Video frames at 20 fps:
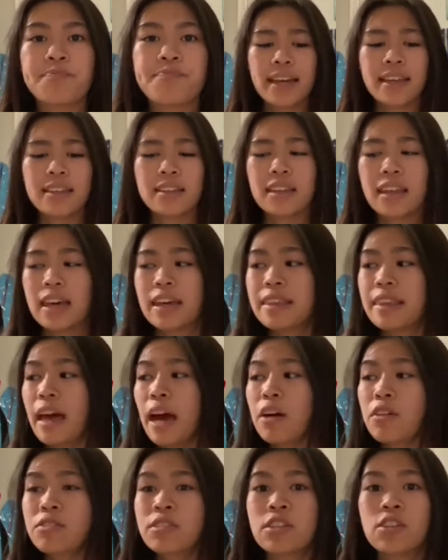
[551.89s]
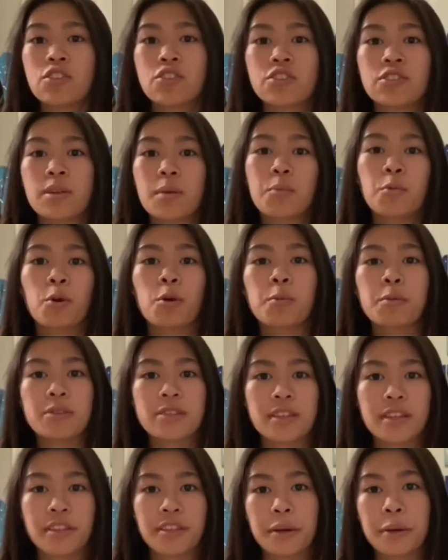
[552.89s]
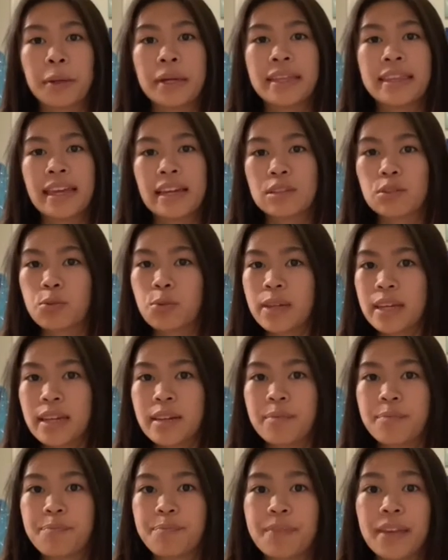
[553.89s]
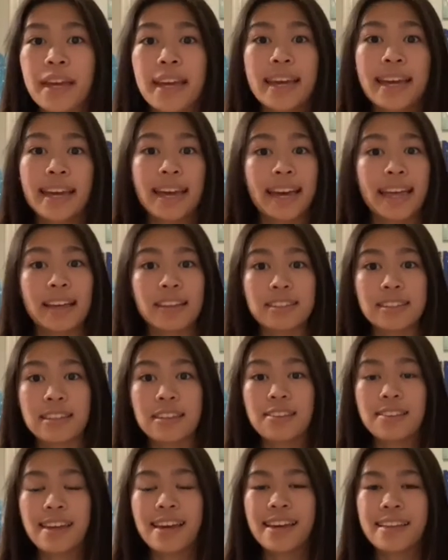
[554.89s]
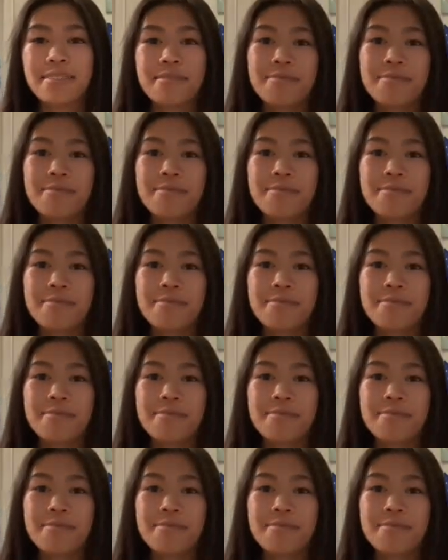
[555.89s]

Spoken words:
And then I'll teach some more music theory next week. And I'll see you then.